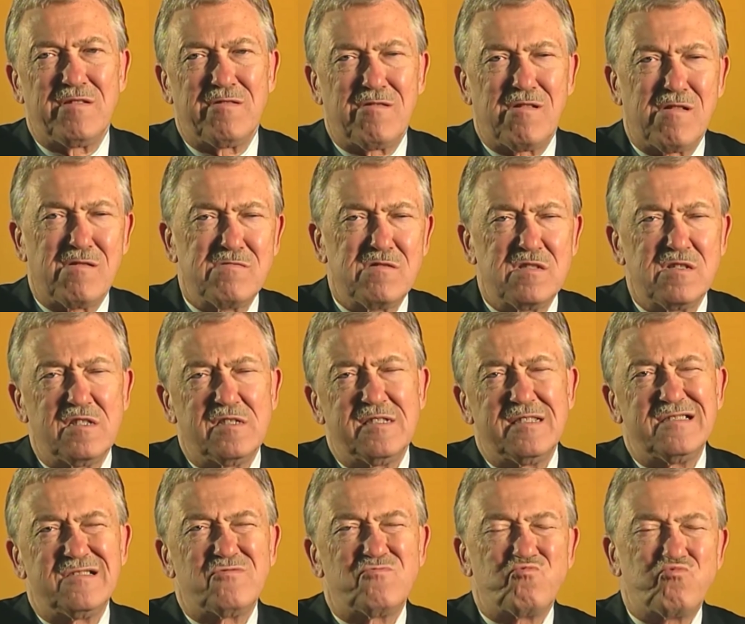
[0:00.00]
There are
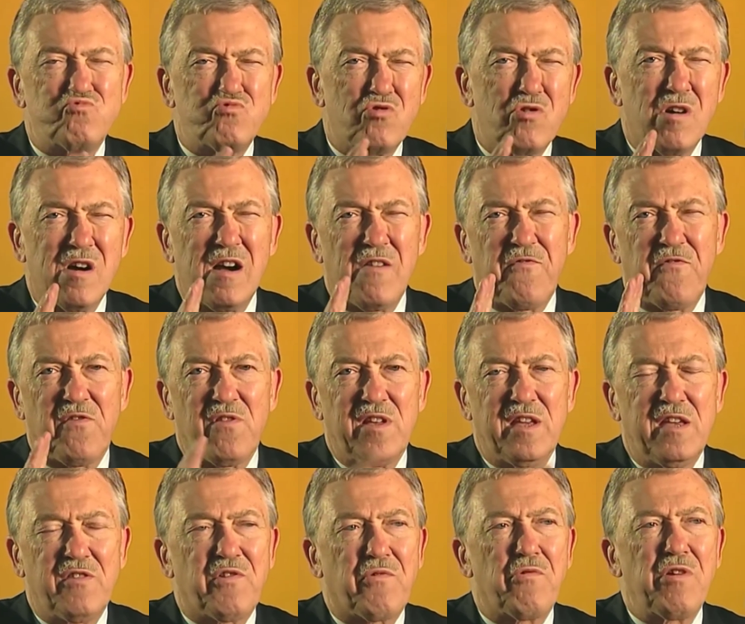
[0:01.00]

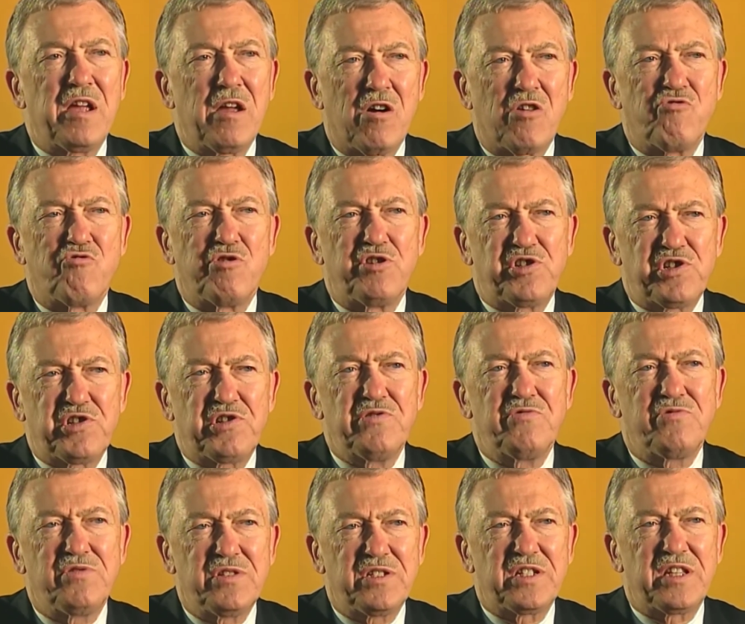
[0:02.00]
roughly 300
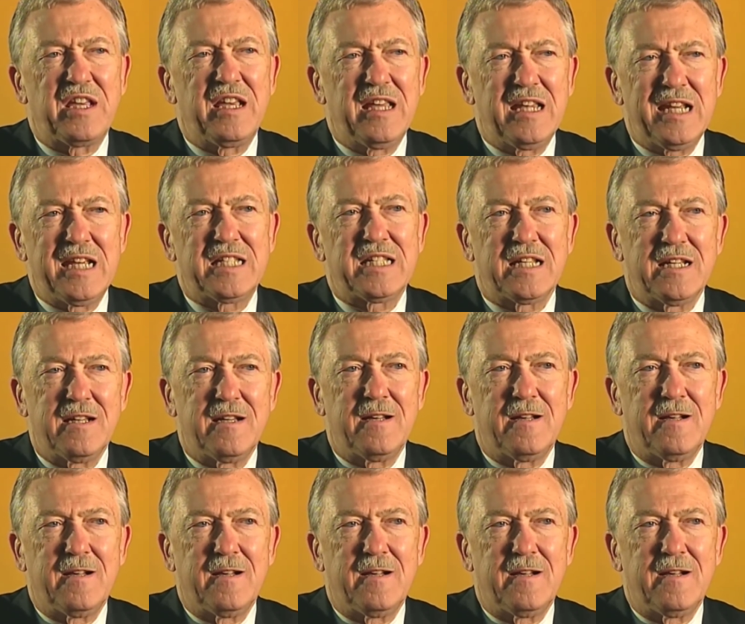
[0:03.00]
students in it,